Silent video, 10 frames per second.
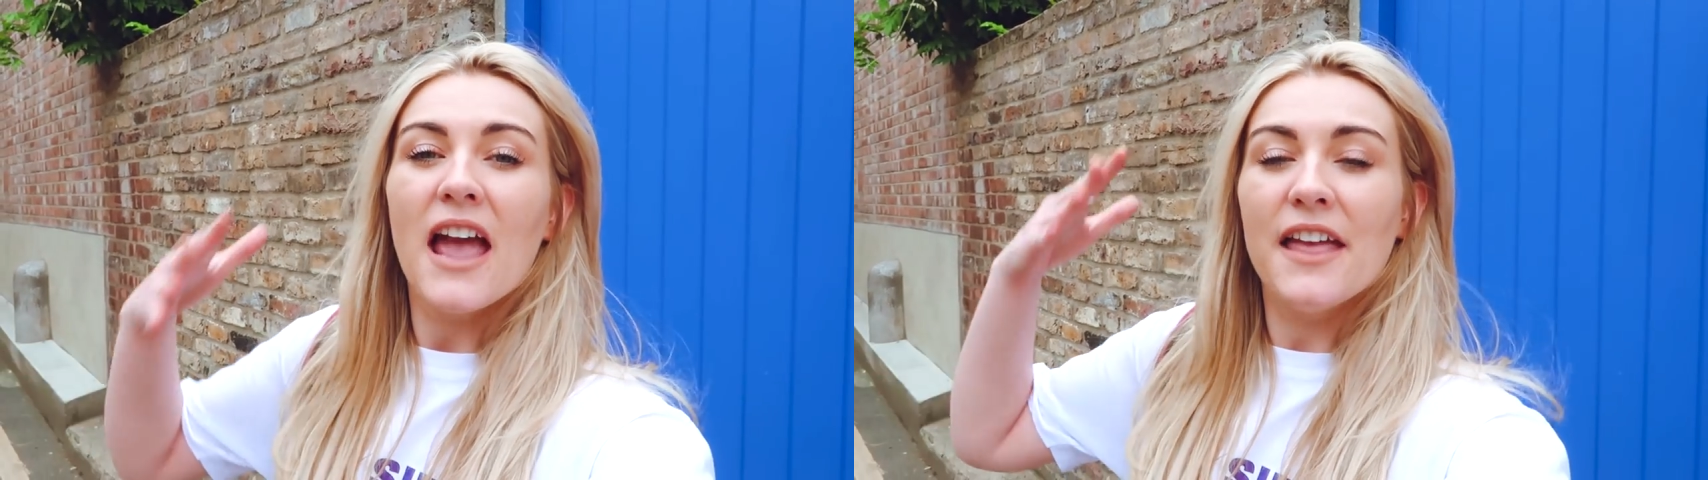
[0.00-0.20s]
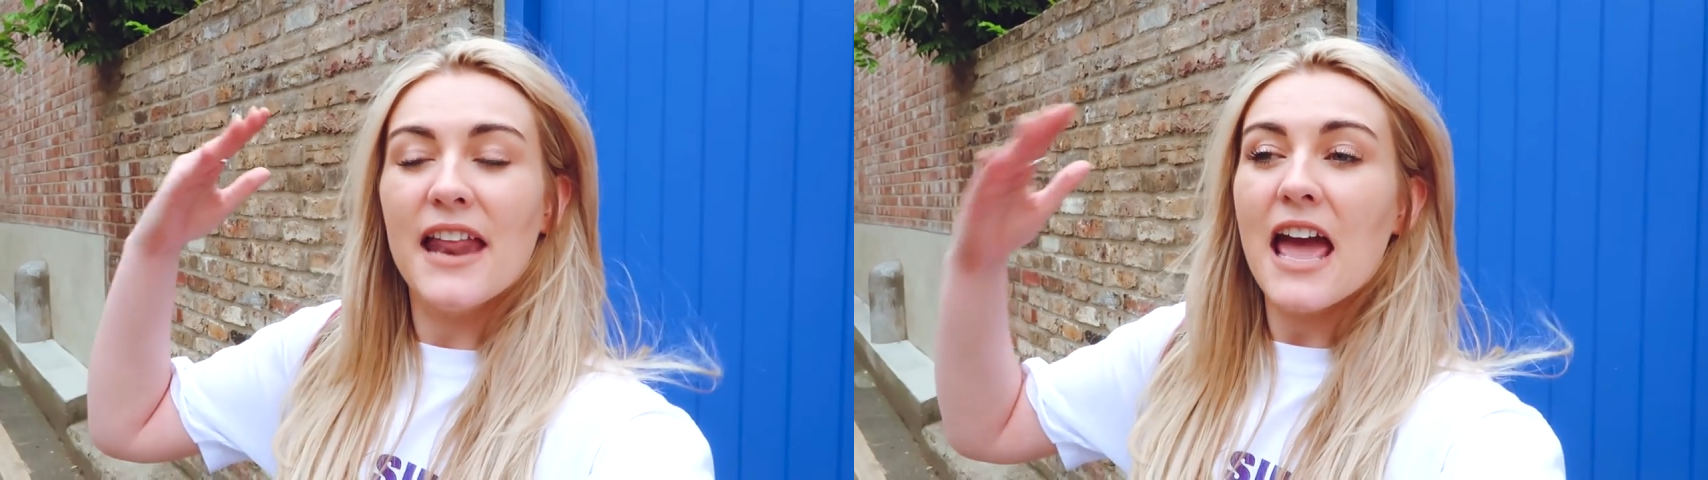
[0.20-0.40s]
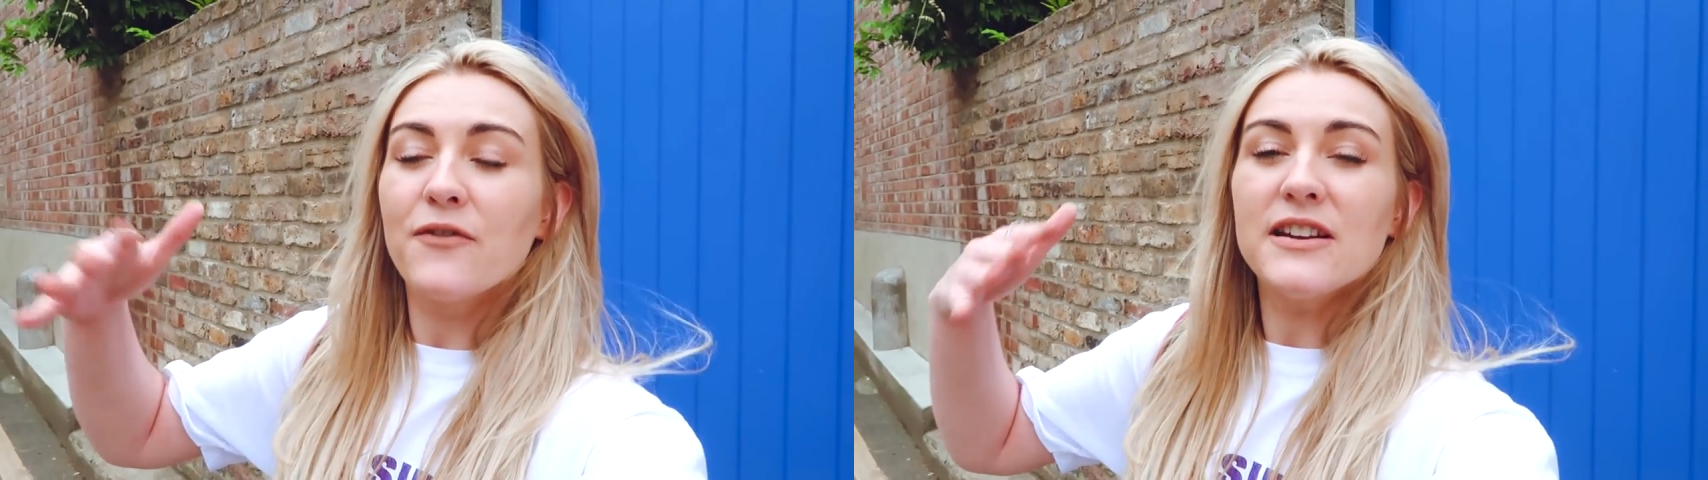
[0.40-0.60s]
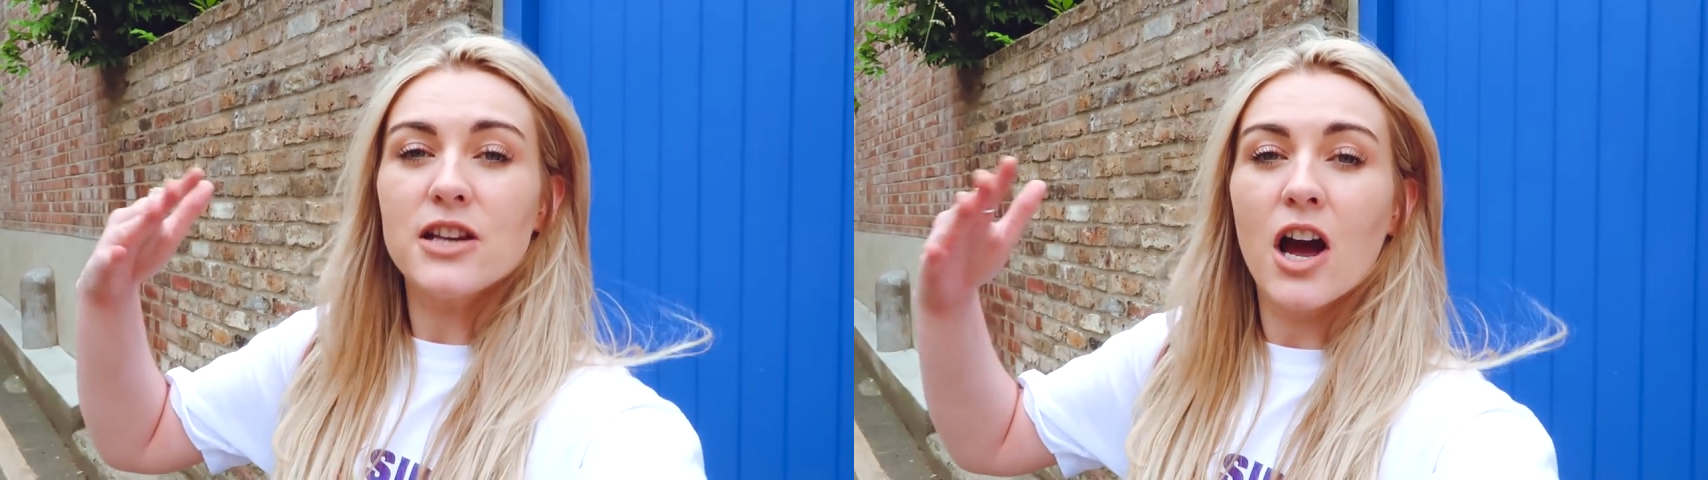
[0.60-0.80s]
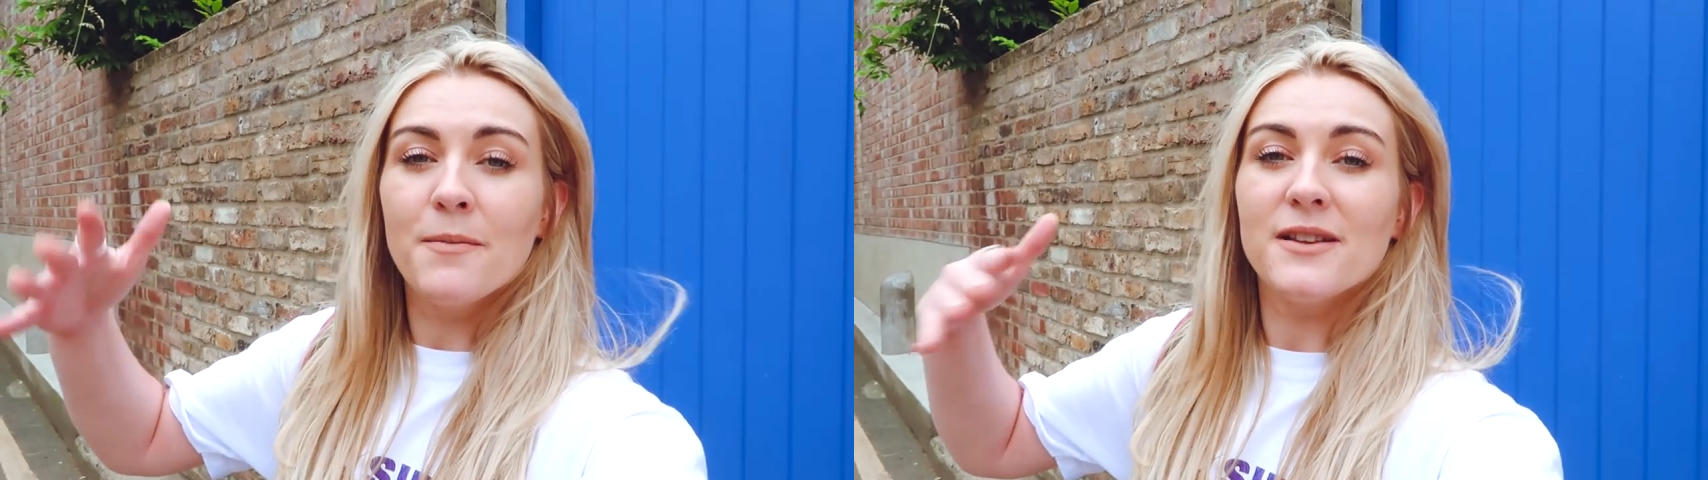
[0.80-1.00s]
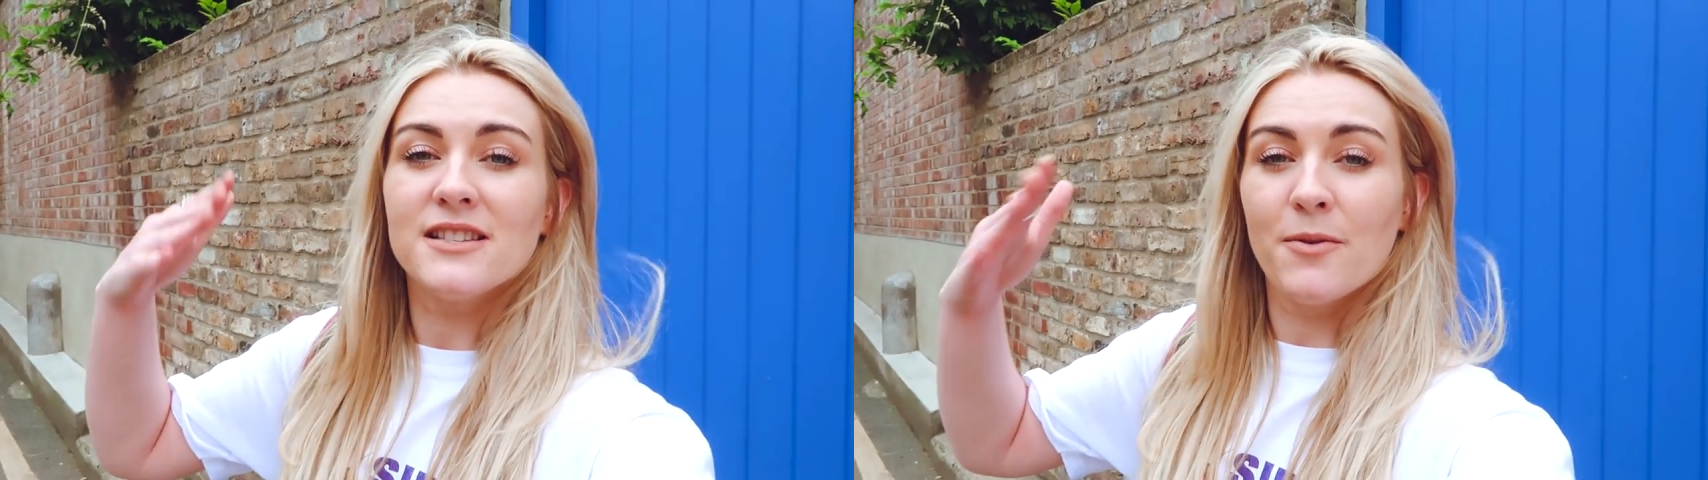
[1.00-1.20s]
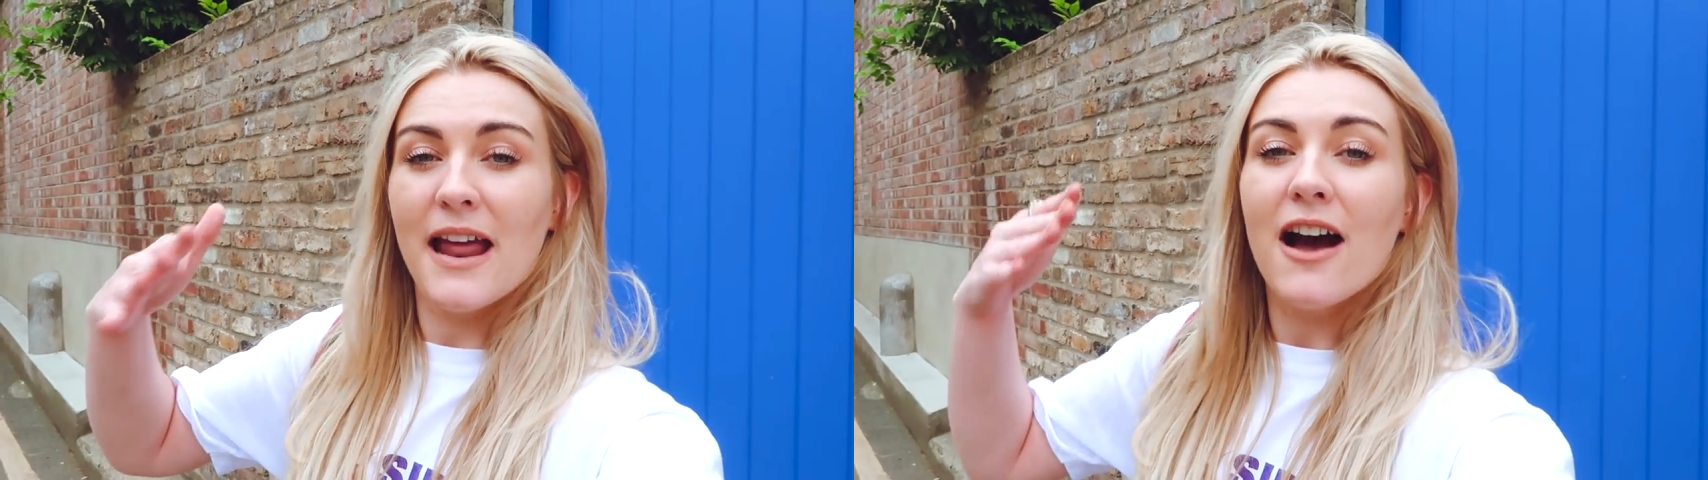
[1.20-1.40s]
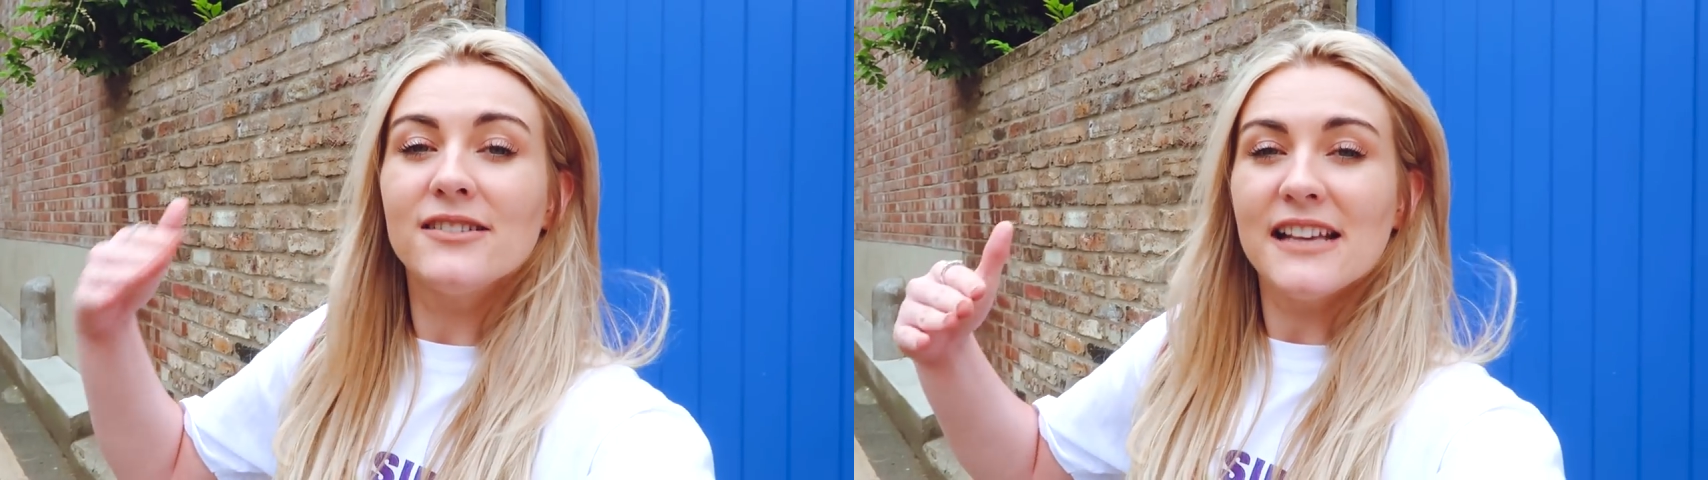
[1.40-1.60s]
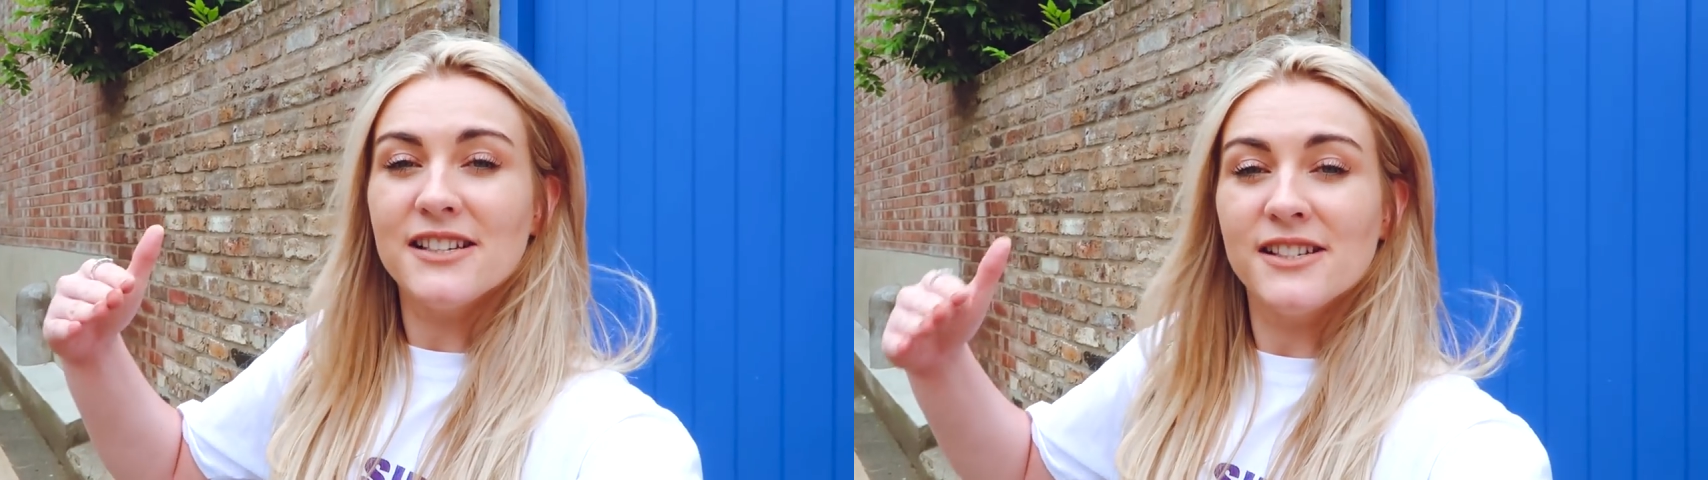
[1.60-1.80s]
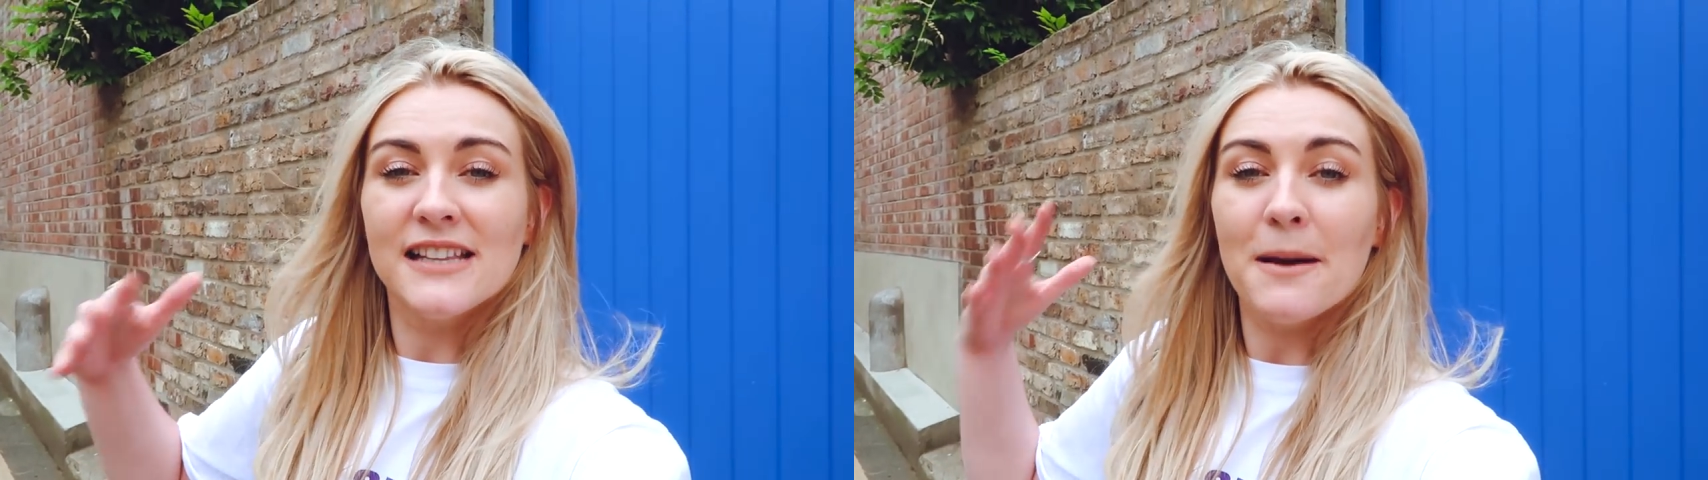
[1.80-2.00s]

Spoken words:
And every time that someone else enters,